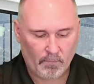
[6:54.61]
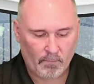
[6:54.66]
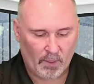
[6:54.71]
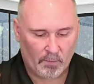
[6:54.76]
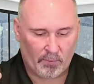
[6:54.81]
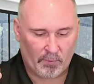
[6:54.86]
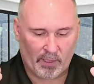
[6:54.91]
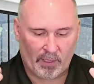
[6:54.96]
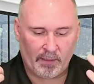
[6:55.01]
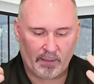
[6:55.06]

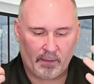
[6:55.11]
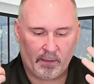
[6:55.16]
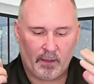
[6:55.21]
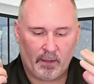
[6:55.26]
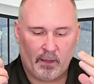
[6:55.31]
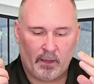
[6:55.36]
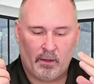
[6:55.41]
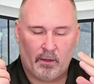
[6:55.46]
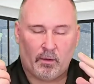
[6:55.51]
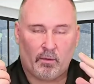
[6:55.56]
But
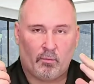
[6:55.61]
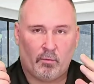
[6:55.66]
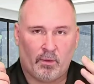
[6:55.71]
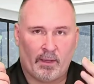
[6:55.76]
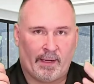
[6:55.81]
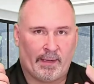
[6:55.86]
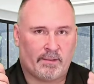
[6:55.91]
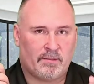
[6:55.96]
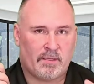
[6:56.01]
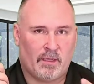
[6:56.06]

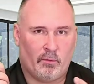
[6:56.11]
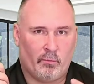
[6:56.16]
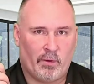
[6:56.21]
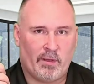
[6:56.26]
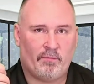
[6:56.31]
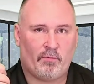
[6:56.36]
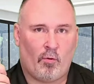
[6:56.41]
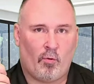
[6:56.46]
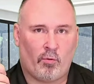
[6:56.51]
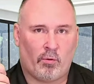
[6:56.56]
like I said,
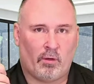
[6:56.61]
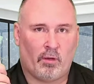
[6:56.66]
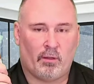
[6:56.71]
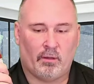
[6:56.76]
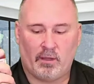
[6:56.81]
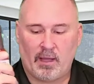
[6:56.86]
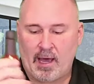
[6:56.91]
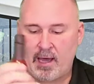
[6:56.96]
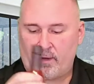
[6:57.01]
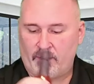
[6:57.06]
we've ordered a
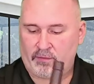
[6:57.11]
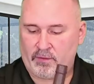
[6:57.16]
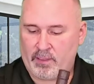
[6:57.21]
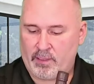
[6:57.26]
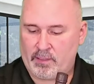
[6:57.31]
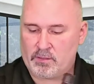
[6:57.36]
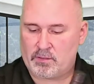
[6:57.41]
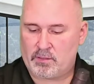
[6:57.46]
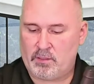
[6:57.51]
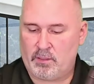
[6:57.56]
lot of
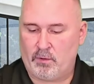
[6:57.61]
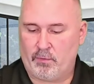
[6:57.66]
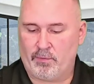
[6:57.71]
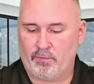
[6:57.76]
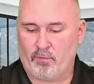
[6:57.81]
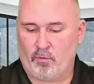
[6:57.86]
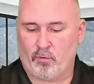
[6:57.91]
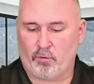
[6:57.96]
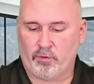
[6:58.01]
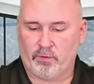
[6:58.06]
things. You know,
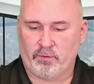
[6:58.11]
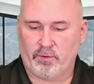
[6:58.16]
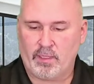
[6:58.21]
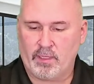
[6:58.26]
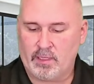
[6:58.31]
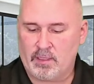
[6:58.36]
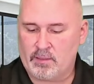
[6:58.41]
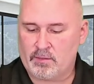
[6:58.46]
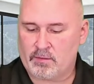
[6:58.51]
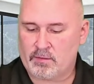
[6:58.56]
we've ordered
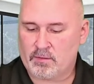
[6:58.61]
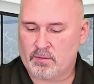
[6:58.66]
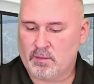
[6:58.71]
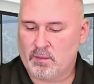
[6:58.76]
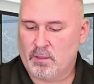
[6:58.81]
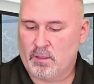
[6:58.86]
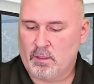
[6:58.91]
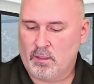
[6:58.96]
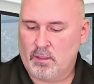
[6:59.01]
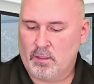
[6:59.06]
these,
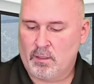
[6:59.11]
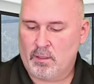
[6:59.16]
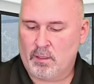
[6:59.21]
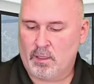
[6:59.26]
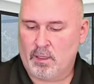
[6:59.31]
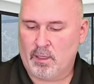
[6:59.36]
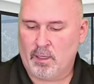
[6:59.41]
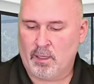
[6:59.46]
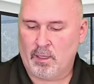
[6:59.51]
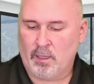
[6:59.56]

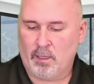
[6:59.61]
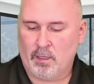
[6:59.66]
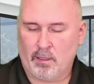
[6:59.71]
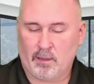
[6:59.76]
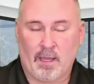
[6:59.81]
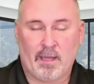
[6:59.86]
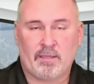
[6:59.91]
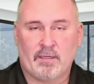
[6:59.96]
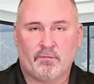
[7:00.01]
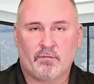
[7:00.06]
a
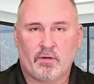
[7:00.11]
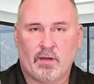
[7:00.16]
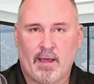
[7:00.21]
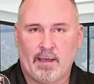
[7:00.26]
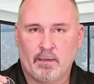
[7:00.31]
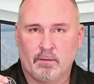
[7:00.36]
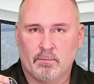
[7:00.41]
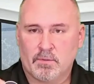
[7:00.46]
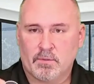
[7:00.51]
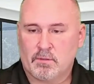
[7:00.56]
lot of different
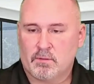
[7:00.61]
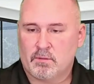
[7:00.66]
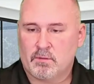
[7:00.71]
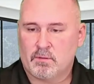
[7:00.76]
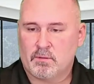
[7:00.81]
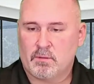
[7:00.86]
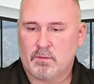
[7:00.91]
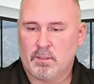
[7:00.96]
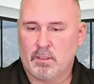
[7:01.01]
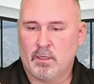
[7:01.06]
items,
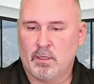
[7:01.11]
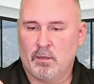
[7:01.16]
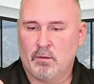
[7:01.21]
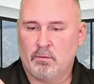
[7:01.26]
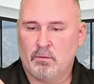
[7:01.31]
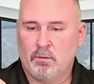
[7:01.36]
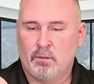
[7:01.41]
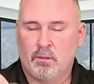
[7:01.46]
you know,